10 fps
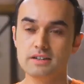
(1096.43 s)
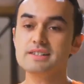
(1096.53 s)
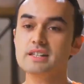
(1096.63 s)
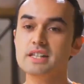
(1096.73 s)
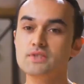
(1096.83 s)

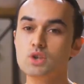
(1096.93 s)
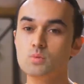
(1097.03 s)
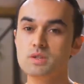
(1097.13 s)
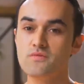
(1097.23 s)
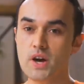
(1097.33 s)
leaves you with
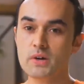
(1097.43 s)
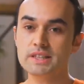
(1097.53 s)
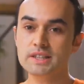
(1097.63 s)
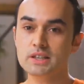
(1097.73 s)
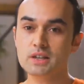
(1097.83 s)
very
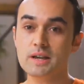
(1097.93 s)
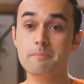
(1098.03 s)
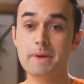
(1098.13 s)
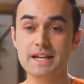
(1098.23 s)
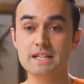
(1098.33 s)
little
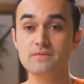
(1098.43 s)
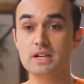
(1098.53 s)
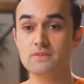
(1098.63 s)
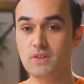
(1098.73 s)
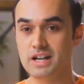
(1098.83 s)
competitive
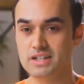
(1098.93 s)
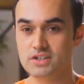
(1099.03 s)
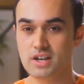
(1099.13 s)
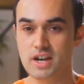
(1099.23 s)
advantage.